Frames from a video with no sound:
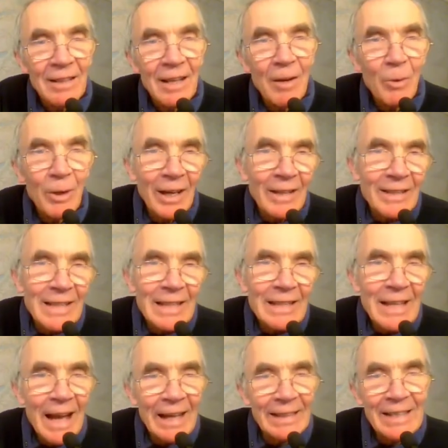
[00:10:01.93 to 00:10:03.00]
And when I did
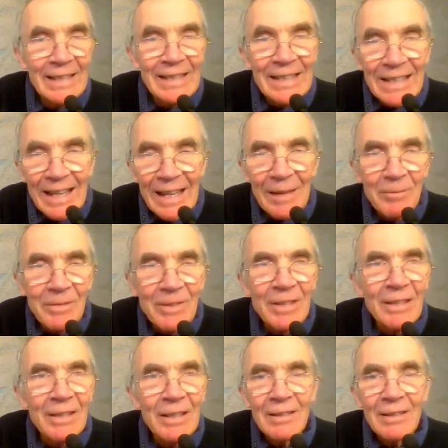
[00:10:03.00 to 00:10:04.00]
that, it seemed